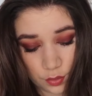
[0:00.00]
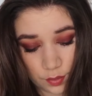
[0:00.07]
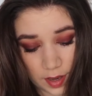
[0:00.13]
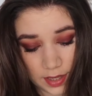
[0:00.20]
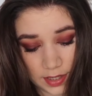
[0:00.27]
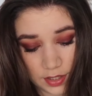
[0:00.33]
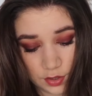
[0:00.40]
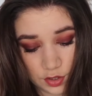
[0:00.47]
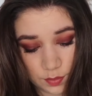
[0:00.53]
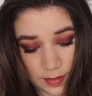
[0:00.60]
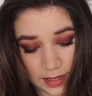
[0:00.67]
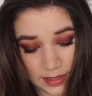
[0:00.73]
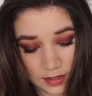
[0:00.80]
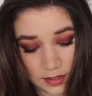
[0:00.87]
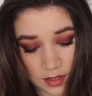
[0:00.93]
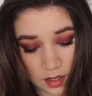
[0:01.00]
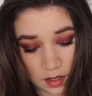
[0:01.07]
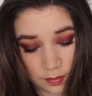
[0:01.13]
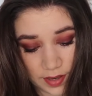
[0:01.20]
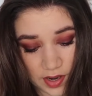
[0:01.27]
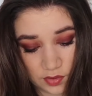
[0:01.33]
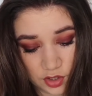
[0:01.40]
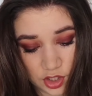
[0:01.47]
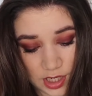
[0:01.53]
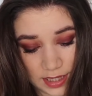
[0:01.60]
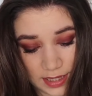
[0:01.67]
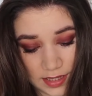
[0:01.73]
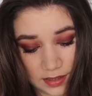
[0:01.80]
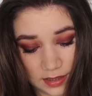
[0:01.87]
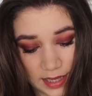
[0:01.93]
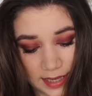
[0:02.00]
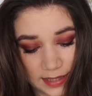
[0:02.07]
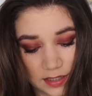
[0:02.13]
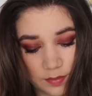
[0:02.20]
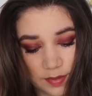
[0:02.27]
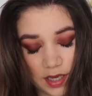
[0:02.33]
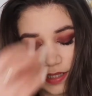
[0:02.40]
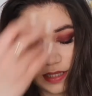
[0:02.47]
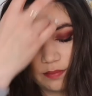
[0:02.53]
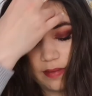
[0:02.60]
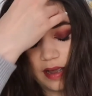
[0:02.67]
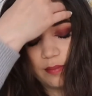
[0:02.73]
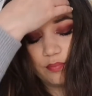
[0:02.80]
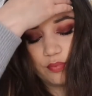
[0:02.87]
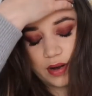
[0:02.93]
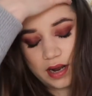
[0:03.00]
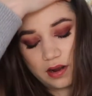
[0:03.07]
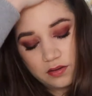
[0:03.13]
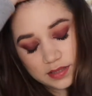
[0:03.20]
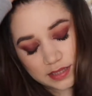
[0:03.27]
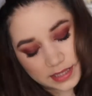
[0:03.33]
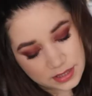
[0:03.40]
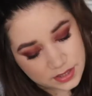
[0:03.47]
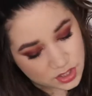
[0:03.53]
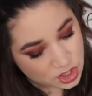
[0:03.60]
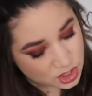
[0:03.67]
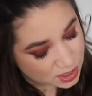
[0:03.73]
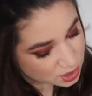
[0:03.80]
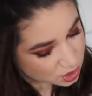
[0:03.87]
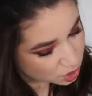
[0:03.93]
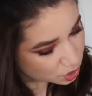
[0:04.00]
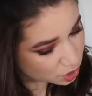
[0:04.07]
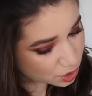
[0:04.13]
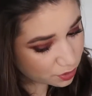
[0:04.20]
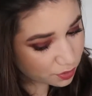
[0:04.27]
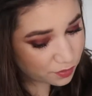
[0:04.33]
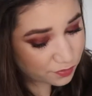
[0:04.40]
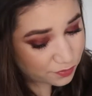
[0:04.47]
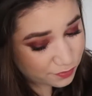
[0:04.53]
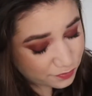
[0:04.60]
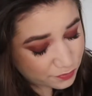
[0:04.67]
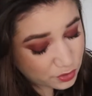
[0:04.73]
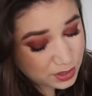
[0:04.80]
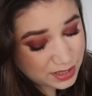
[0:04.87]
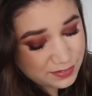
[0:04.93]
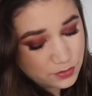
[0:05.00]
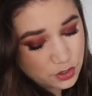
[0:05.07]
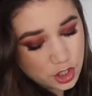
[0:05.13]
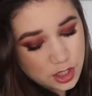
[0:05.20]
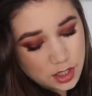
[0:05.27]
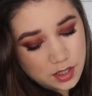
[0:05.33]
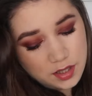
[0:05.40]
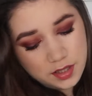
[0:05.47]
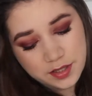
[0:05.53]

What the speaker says: I use mainly the dark brown shade as a liner because in my brows it doesn't fully work.